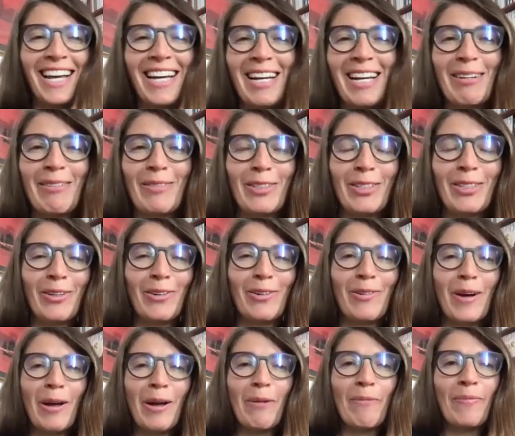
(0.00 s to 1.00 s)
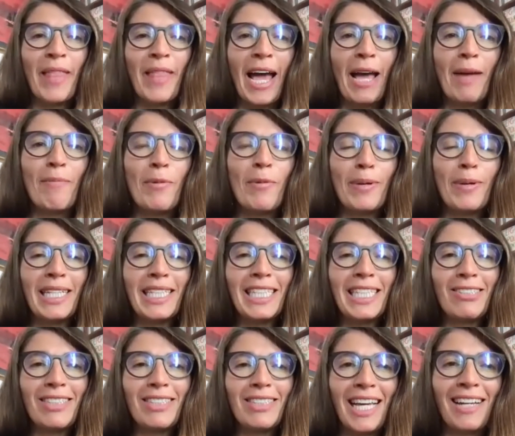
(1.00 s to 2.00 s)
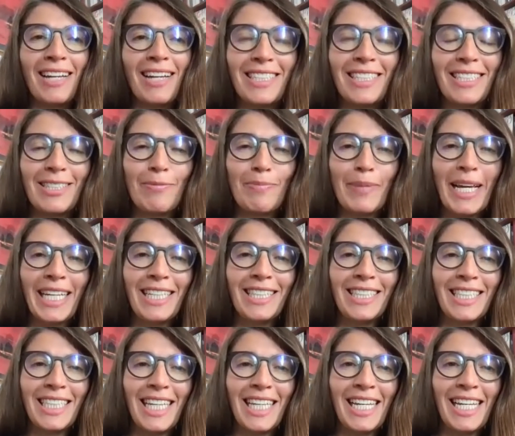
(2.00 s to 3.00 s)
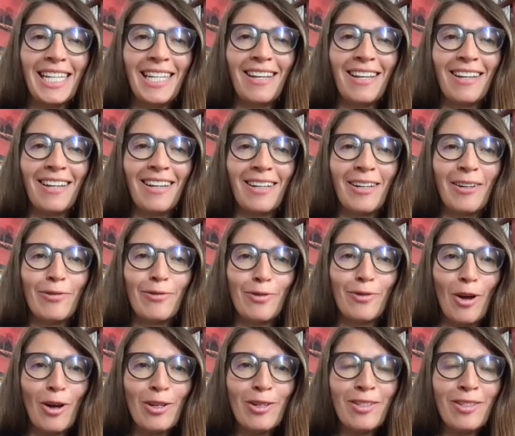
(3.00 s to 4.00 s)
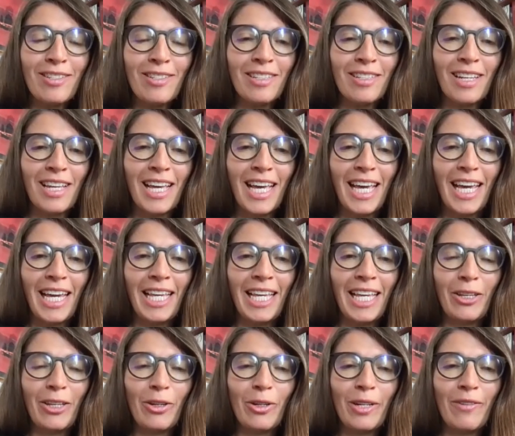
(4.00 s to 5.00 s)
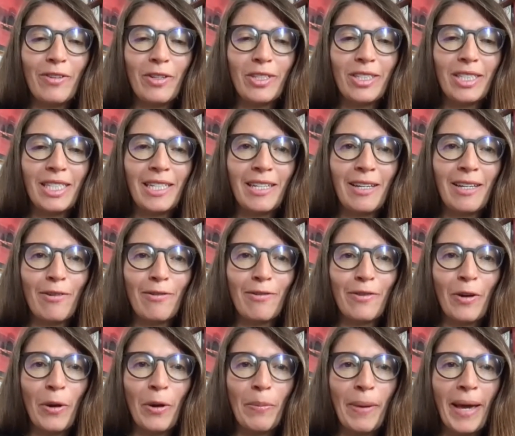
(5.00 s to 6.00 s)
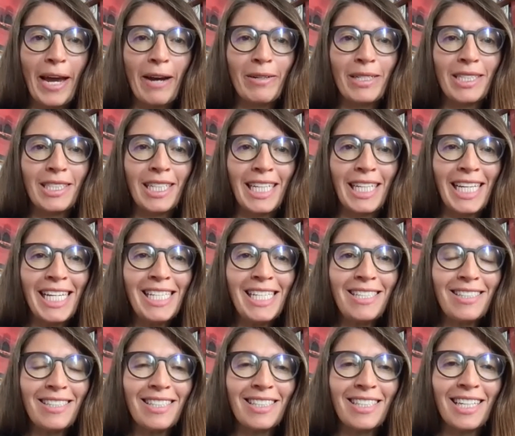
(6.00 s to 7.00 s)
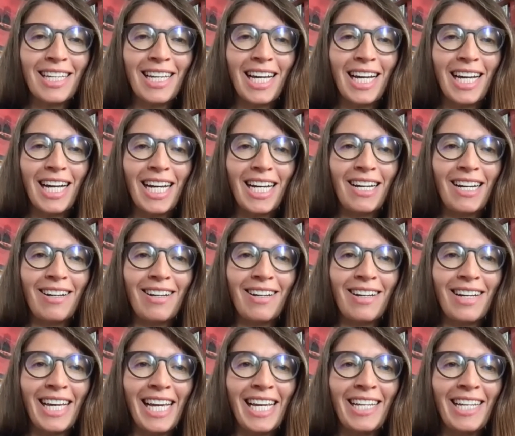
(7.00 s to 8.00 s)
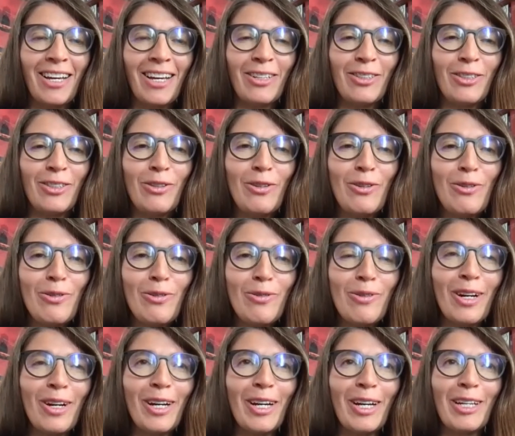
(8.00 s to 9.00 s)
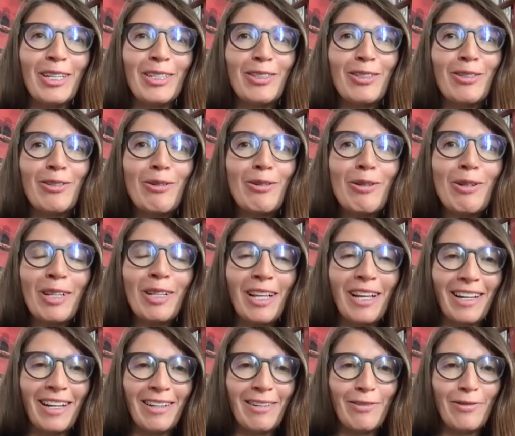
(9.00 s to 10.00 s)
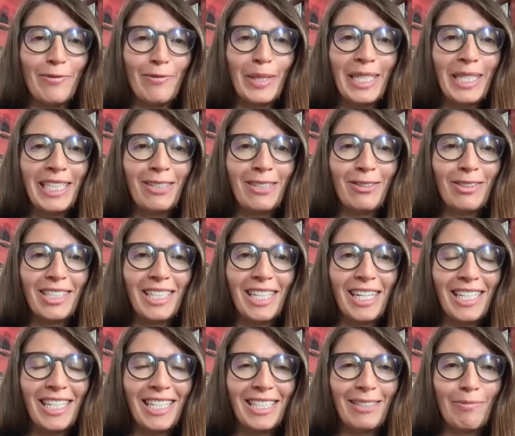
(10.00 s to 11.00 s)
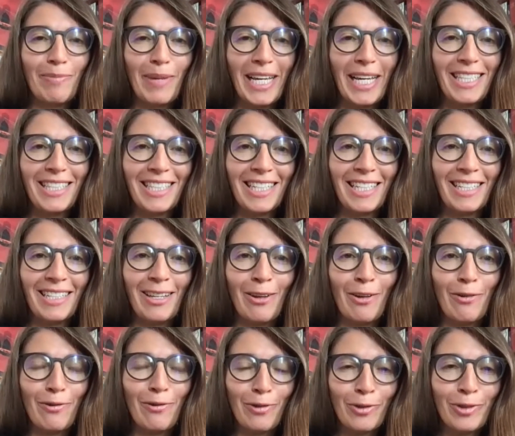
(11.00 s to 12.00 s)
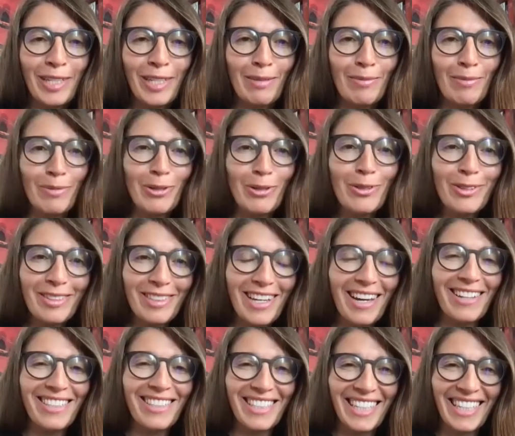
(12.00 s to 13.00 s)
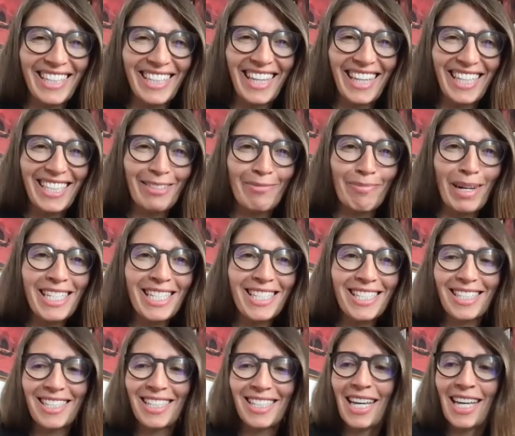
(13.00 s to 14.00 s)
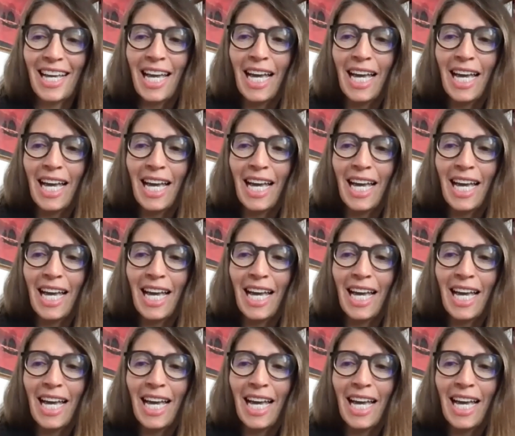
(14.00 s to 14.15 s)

I'm a political scientist based in France, in the University of Paris East, in a new school of political studies based in Fontainebleau, starting this month.